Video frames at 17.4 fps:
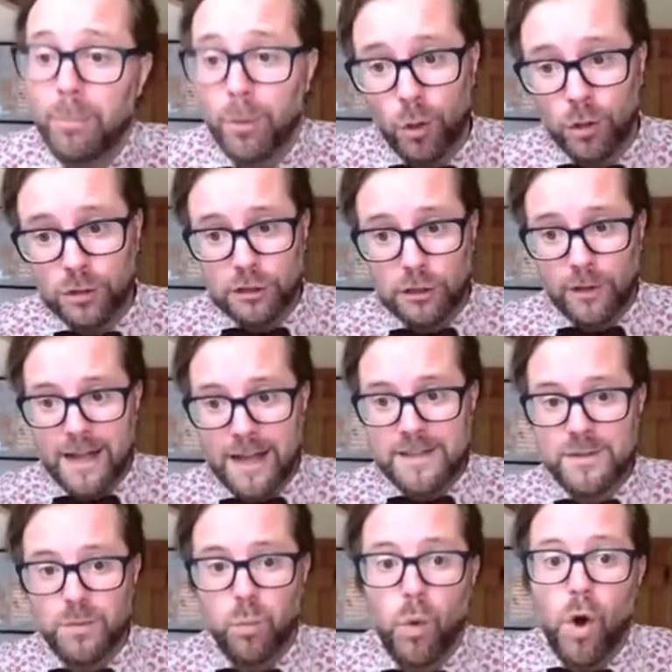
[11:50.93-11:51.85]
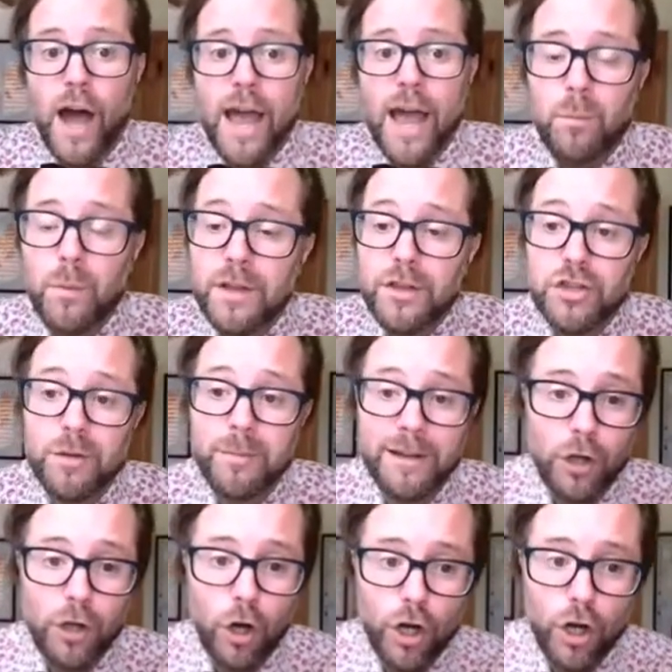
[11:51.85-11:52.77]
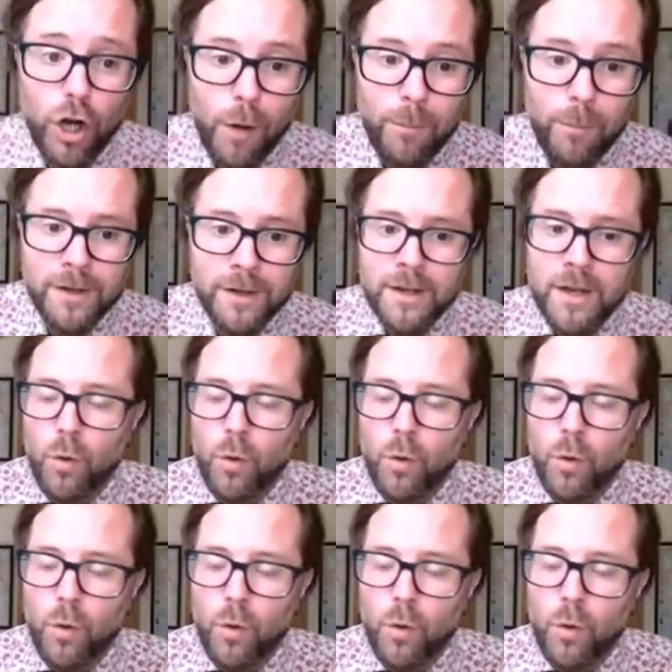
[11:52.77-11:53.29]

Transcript: portal that's winewithjimmy.com